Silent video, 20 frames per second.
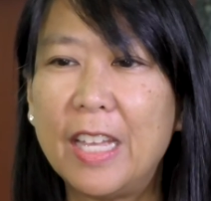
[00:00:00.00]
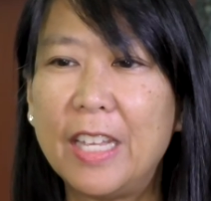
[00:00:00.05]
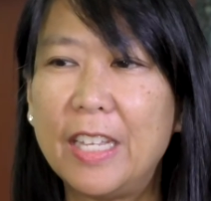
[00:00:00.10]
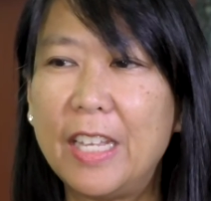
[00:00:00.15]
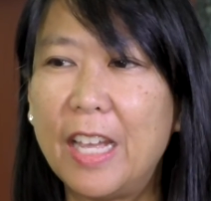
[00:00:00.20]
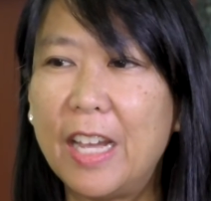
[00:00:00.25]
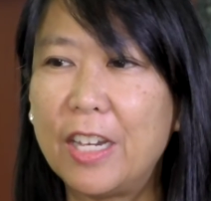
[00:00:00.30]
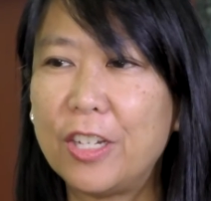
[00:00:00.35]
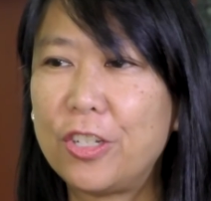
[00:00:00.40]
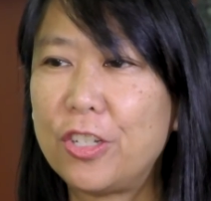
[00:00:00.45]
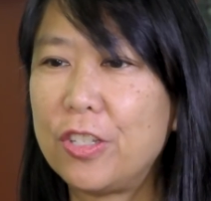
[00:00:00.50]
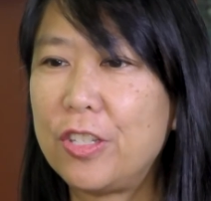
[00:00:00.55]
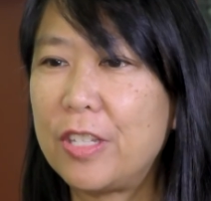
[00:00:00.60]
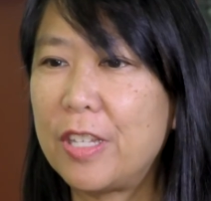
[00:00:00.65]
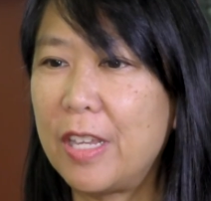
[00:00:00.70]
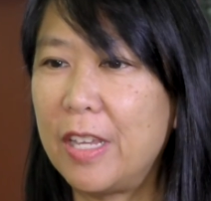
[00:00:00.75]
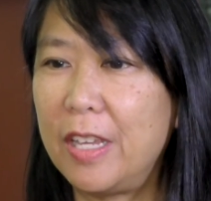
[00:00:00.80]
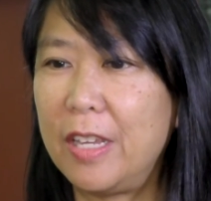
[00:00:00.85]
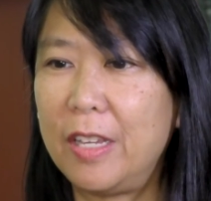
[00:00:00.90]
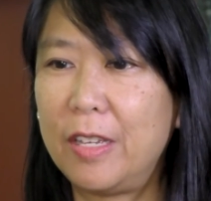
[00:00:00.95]
Yeah, I should
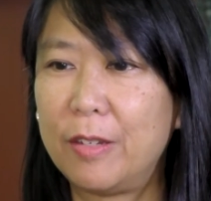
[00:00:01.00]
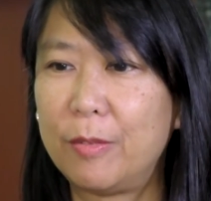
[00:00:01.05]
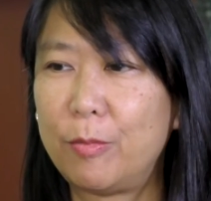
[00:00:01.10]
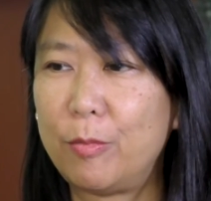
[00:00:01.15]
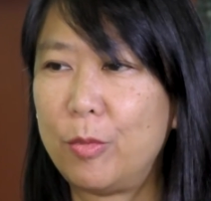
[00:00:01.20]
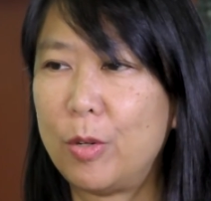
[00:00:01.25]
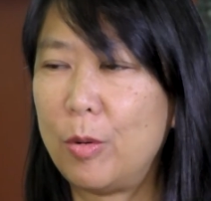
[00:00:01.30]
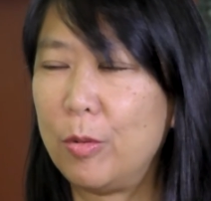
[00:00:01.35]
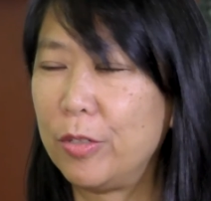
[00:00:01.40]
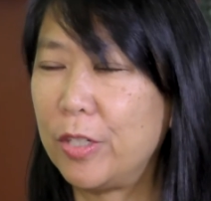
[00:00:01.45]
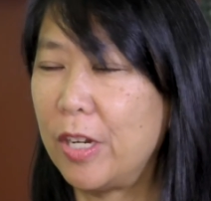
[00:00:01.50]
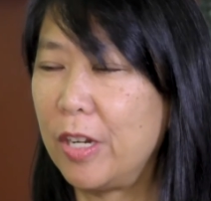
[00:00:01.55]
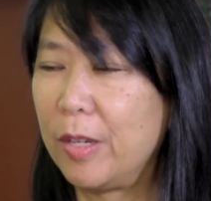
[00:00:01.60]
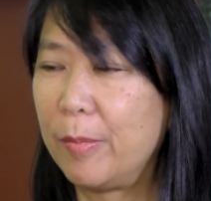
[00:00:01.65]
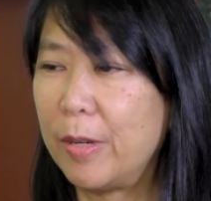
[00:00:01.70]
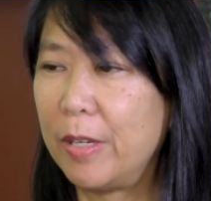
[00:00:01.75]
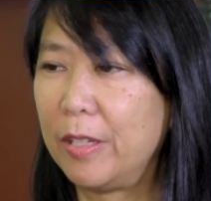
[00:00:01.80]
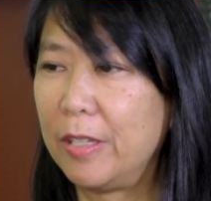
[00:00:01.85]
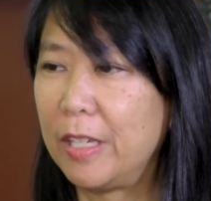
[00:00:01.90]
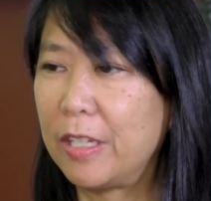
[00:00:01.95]
say, while we're talking
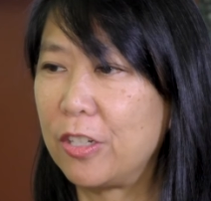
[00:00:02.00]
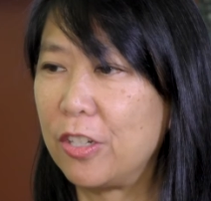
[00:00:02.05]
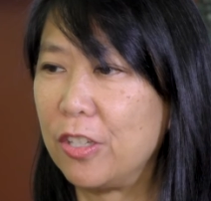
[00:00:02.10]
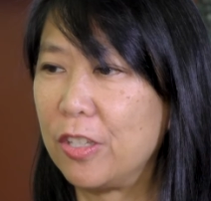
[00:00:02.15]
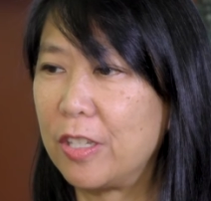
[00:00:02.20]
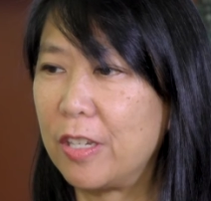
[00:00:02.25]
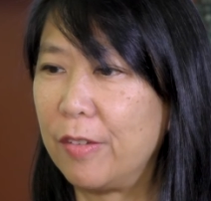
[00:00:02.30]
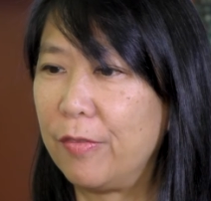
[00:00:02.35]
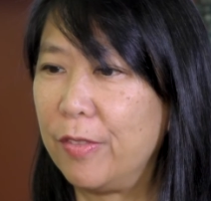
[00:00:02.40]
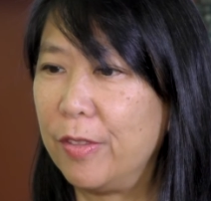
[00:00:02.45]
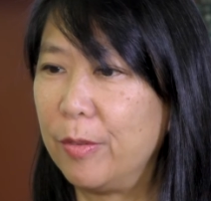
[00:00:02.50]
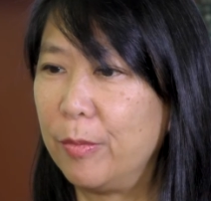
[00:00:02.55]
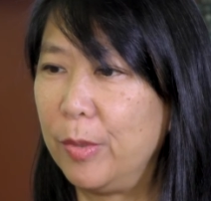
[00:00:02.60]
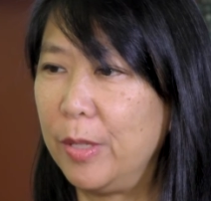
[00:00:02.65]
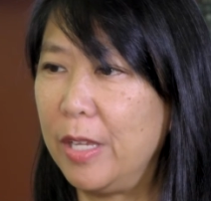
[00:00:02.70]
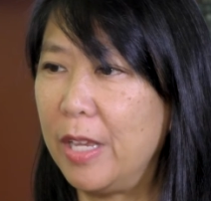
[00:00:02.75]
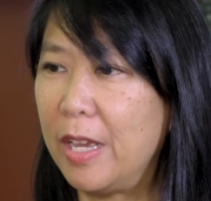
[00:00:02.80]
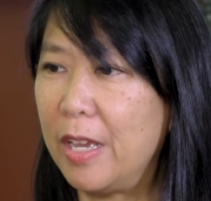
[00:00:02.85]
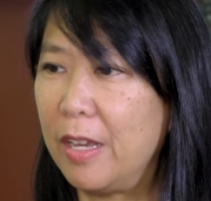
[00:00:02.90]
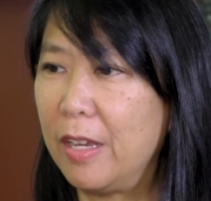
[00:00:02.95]
about election stuff, that
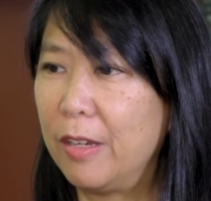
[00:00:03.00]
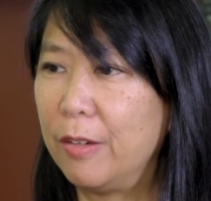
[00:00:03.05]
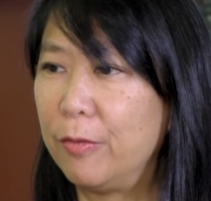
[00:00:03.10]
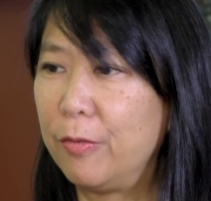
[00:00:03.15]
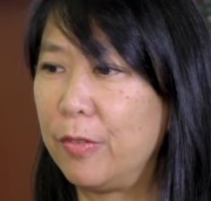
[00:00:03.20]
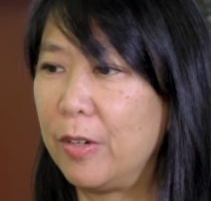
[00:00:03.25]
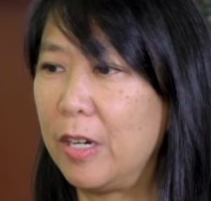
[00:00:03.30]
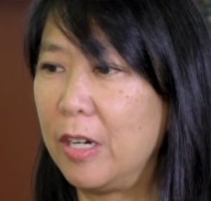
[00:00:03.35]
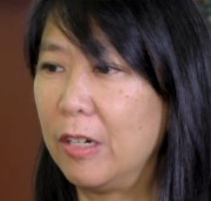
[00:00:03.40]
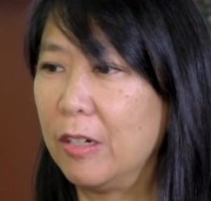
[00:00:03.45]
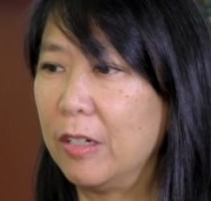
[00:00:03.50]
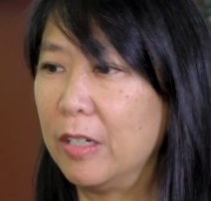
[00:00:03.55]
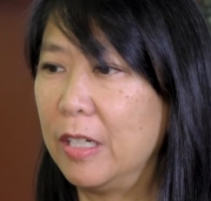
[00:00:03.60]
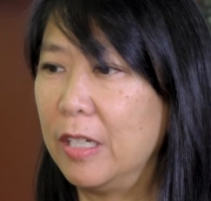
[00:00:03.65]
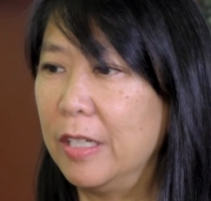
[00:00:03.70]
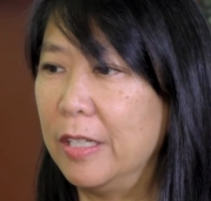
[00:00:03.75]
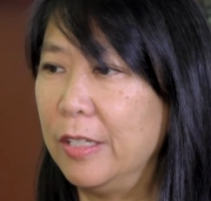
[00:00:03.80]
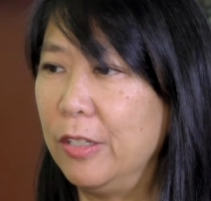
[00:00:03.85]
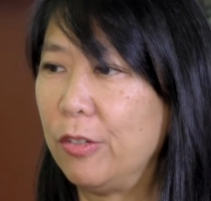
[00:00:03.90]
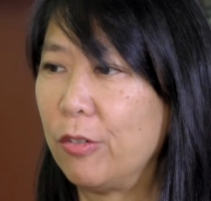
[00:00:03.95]
we have
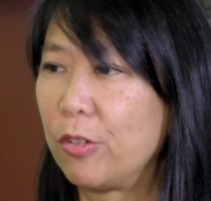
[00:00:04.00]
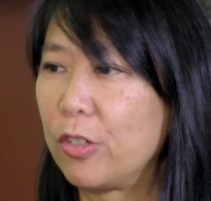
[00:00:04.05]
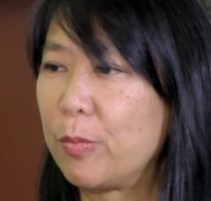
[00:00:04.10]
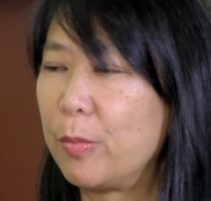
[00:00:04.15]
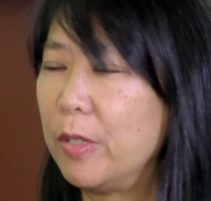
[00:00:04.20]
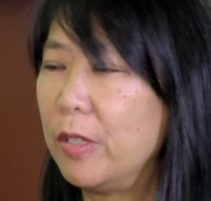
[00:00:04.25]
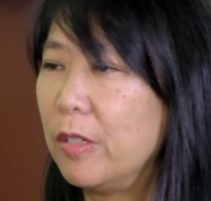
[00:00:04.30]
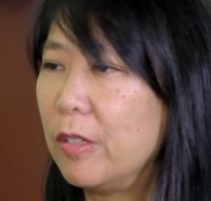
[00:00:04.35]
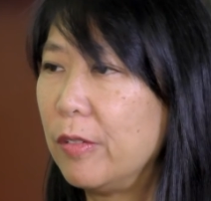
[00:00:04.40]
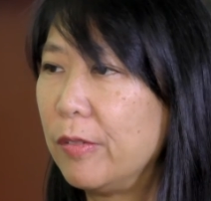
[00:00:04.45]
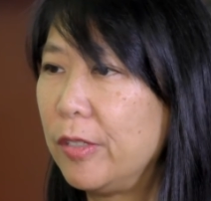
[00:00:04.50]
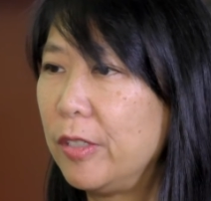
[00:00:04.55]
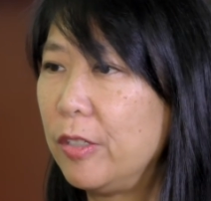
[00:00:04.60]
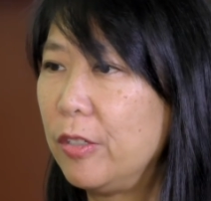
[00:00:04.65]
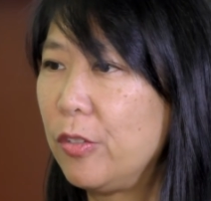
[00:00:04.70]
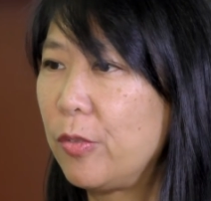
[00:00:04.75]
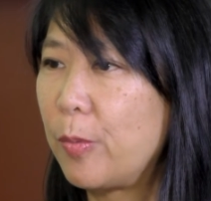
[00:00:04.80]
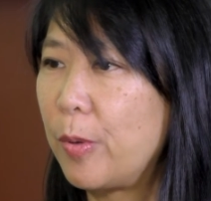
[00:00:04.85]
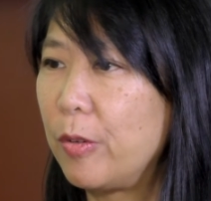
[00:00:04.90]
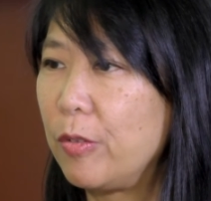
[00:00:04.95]
our endorsement
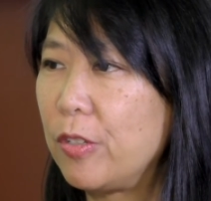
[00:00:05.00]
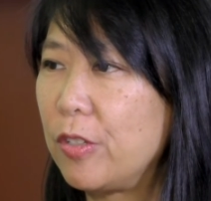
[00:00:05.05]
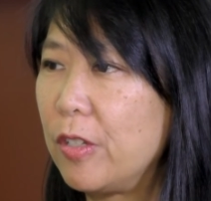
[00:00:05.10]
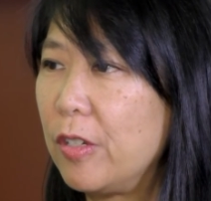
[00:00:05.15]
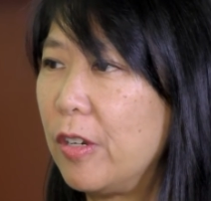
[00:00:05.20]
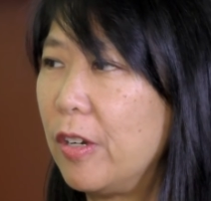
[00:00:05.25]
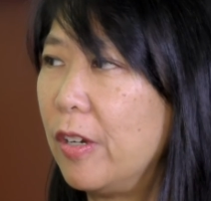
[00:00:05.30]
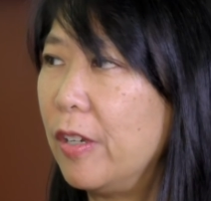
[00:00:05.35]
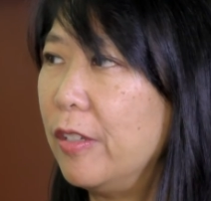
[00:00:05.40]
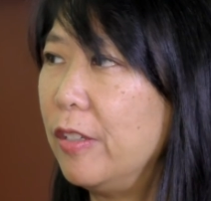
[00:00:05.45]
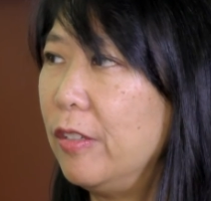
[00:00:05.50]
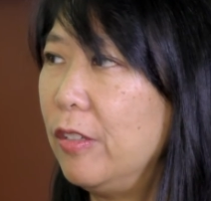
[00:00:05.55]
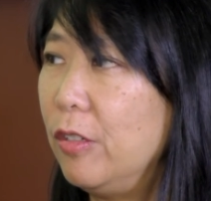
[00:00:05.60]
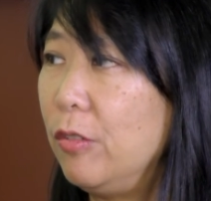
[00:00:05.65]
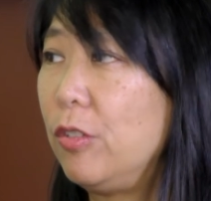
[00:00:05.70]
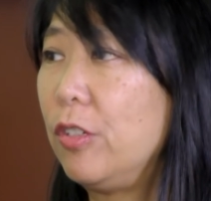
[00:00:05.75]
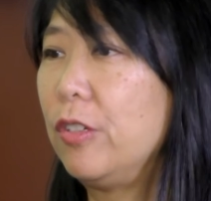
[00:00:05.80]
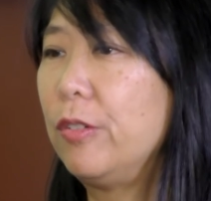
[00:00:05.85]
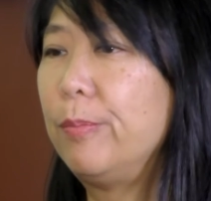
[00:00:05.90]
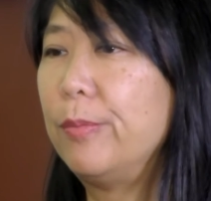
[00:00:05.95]
interviews posted on
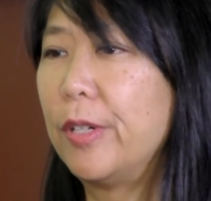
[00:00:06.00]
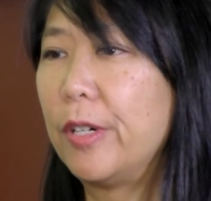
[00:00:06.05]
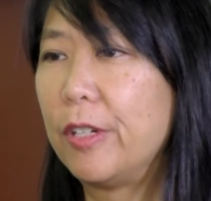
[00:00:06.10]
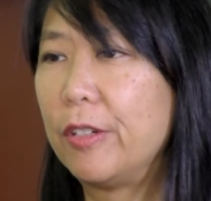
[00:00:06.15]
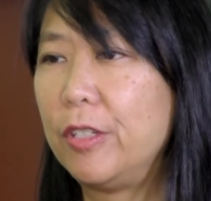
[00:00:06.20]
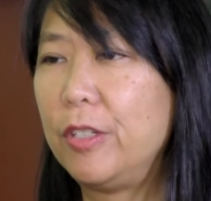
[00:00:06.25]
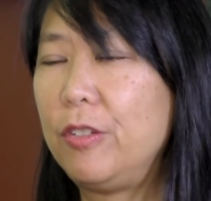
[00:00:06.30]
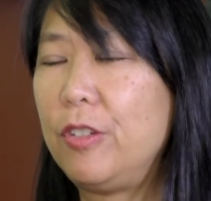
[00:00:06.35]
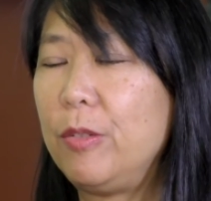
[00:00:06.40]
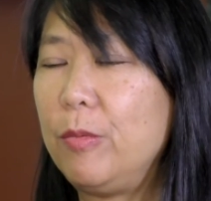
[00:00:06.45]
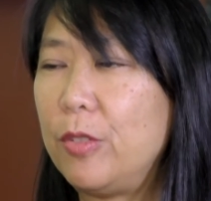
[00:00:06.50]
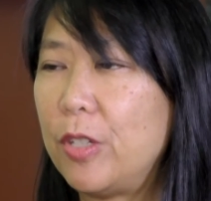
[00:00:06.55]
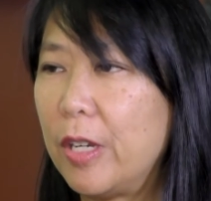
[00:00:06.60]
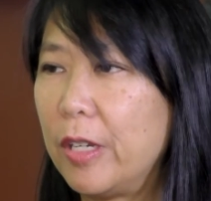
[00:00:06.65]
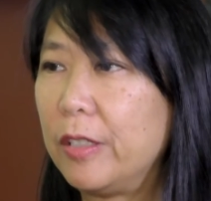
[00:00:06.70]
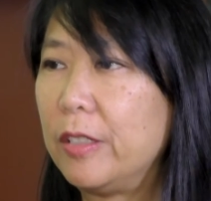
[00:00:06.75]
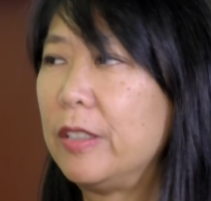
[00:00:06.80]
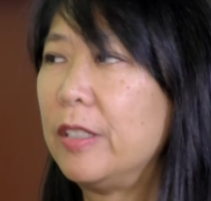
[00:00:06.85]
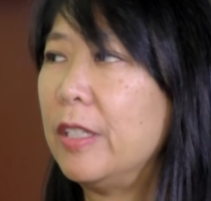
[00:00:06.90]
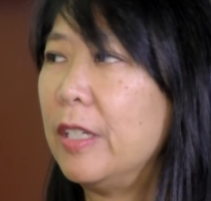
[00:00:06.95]
YouTube, on our YouTube
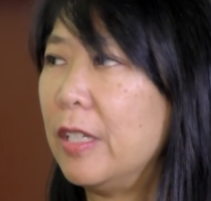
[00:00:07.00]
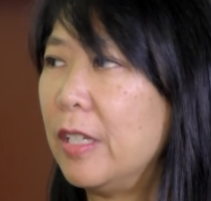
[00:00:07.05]
channel.